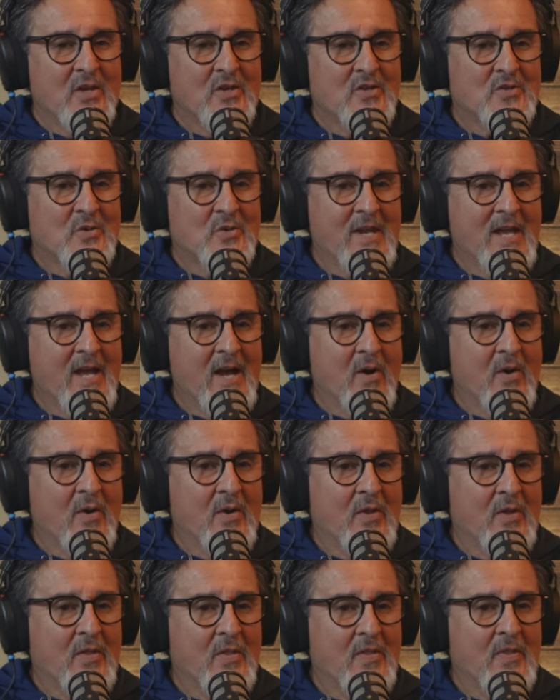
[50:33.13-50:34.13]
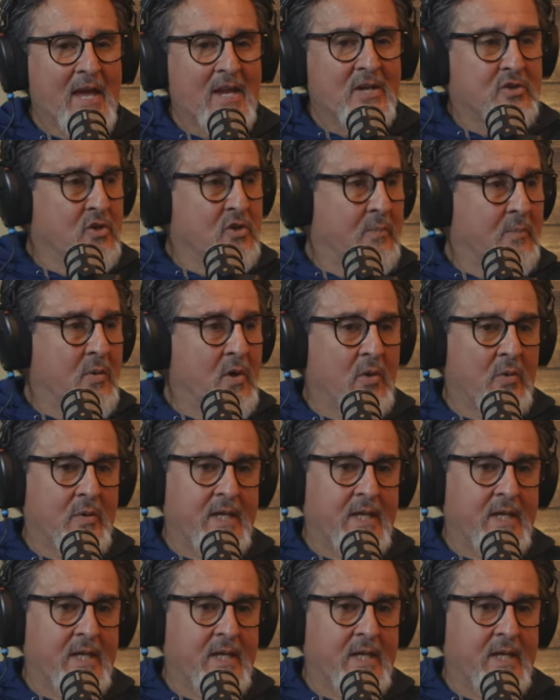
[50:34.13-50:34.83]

So now that dirt ball